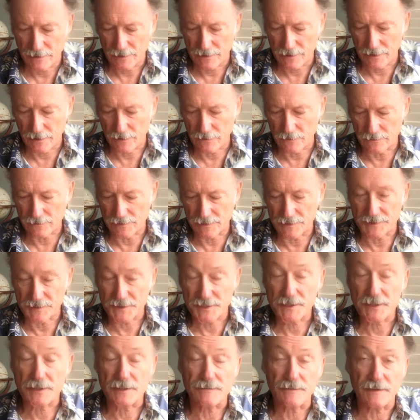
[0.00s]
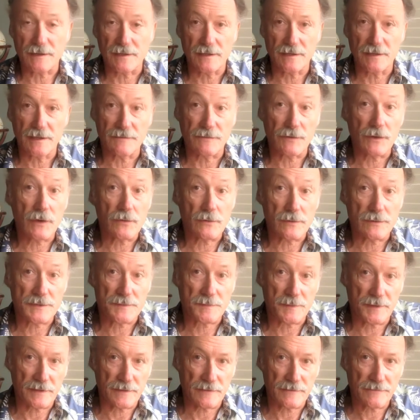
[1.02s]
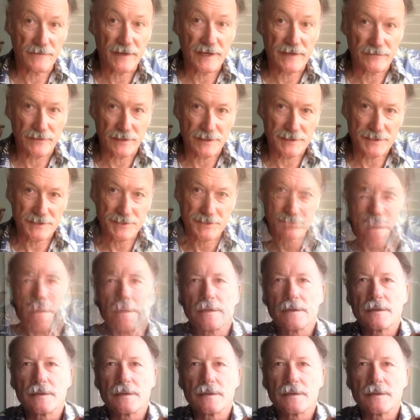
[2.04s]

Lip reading: gold and silver have always been favourites.